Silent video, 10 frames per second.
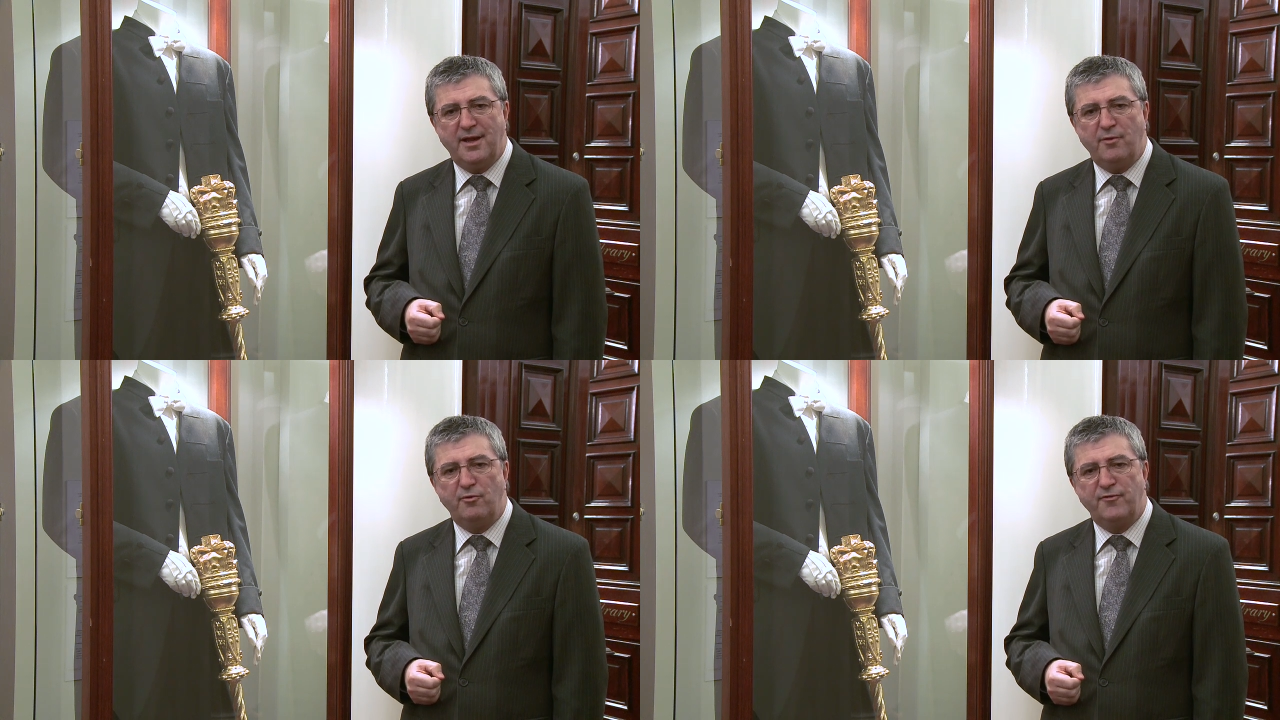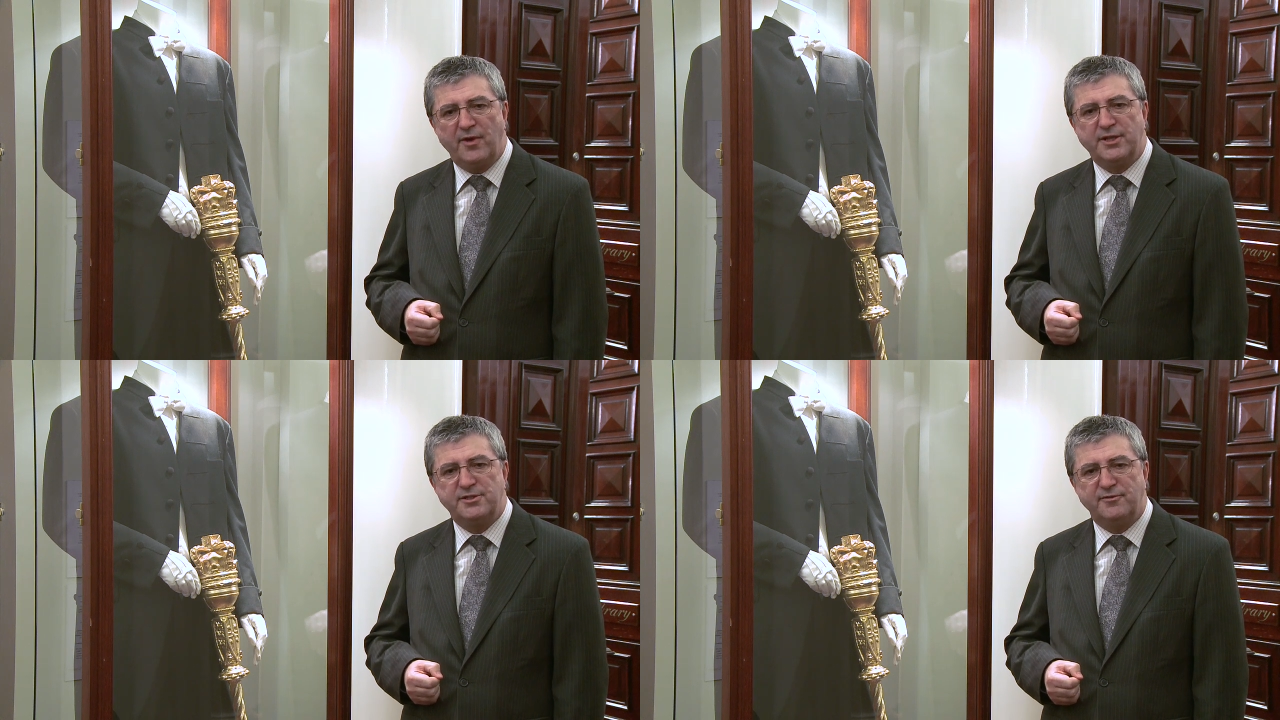and
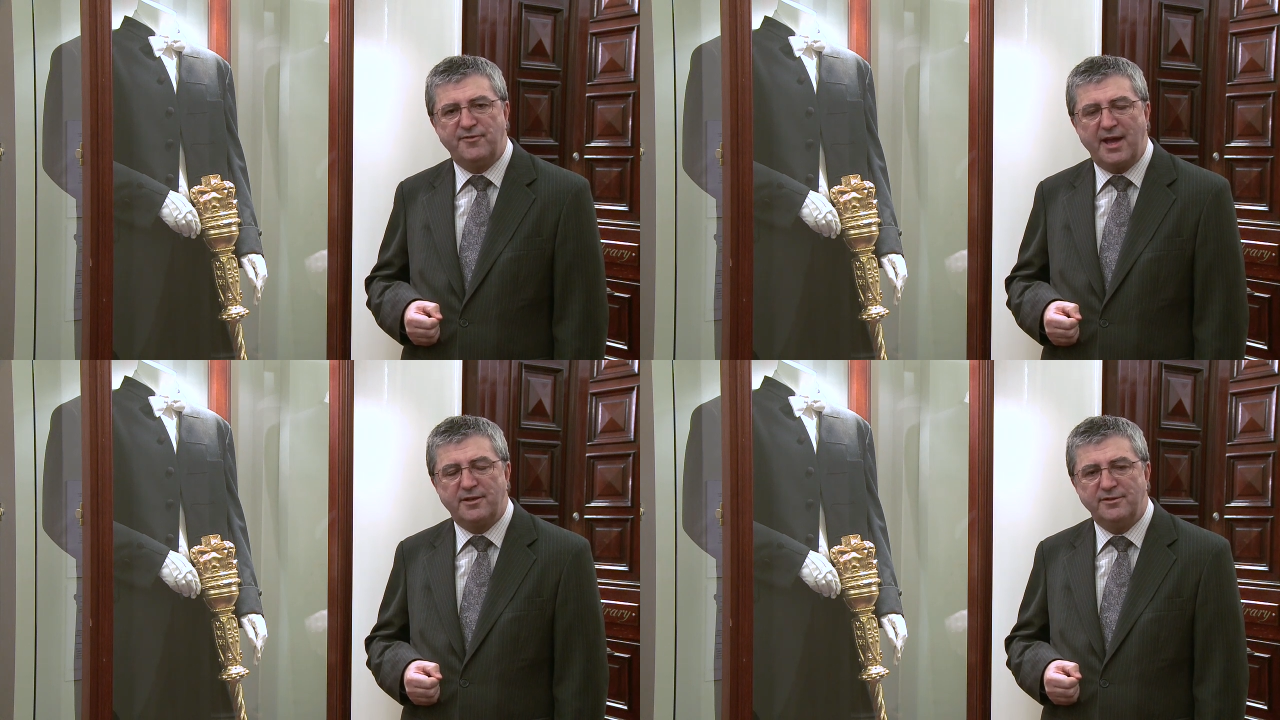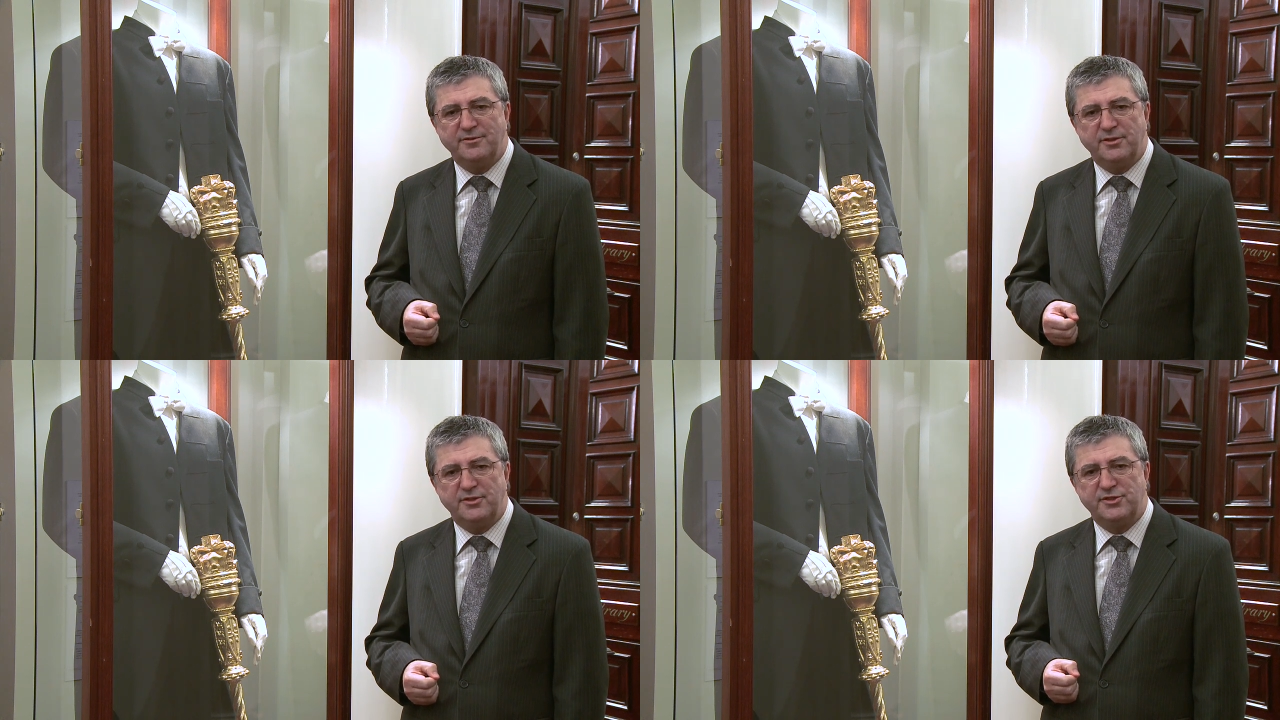reflects the fact
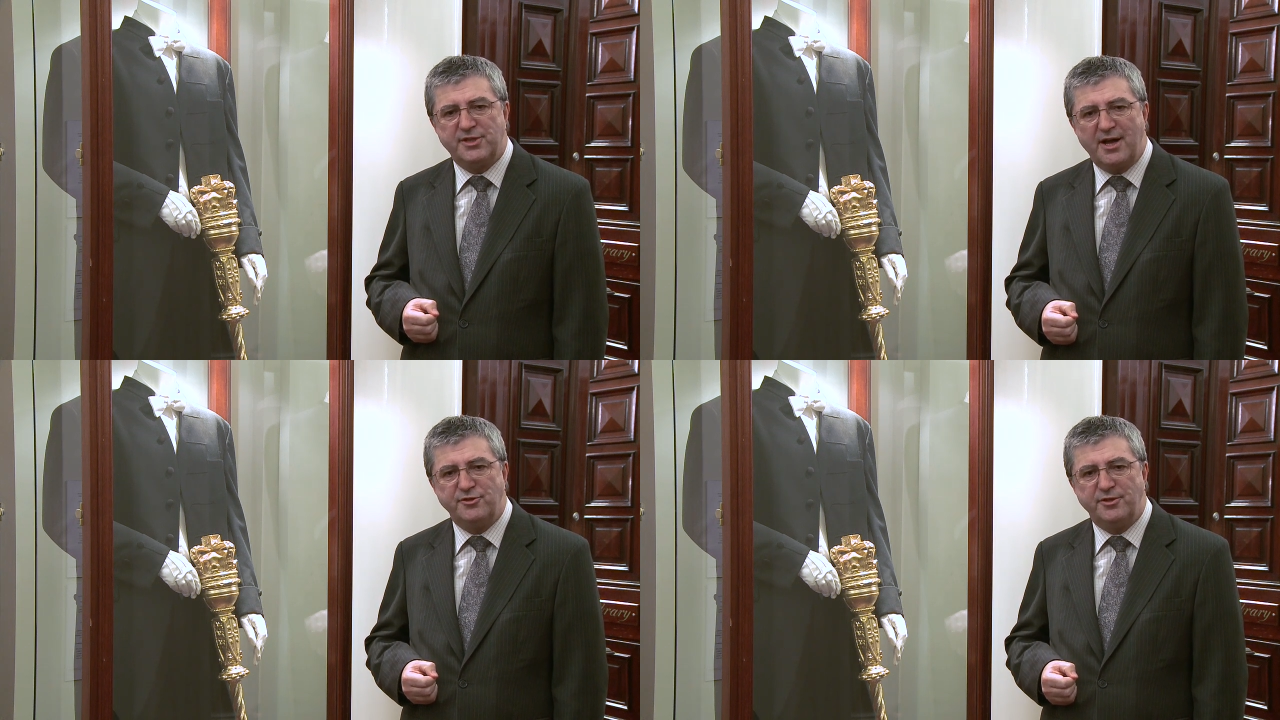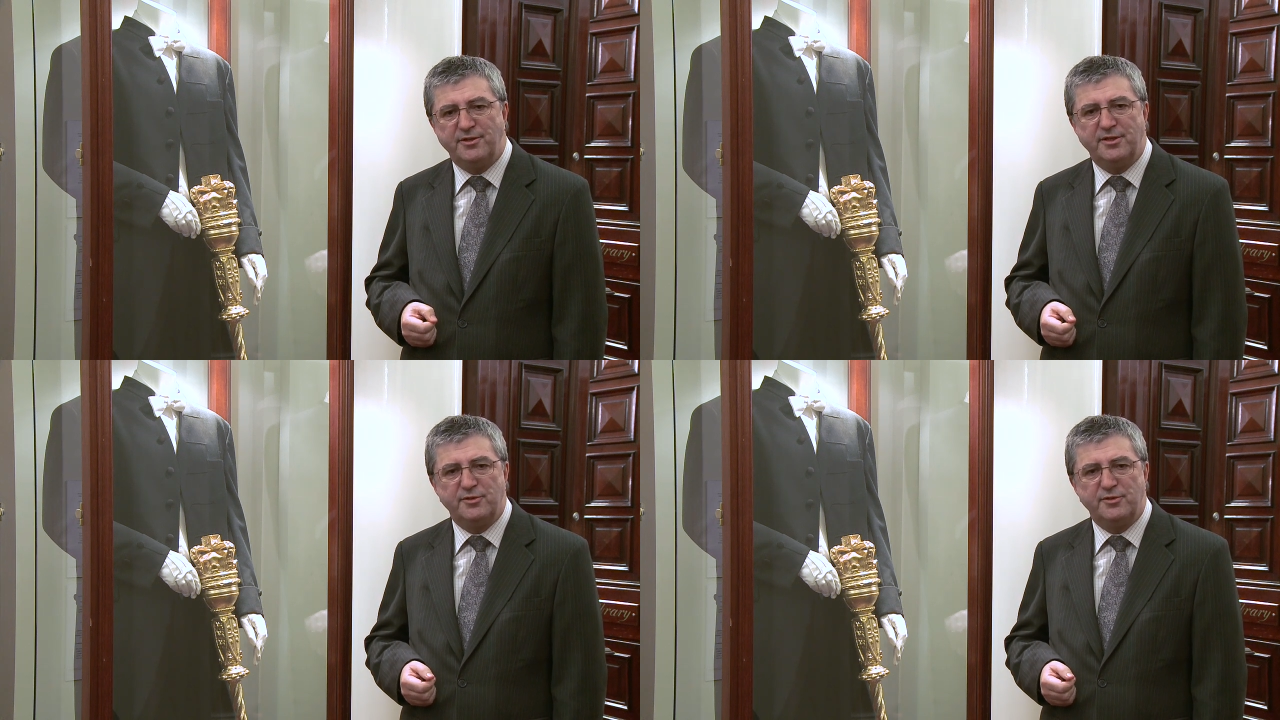that the Sergeant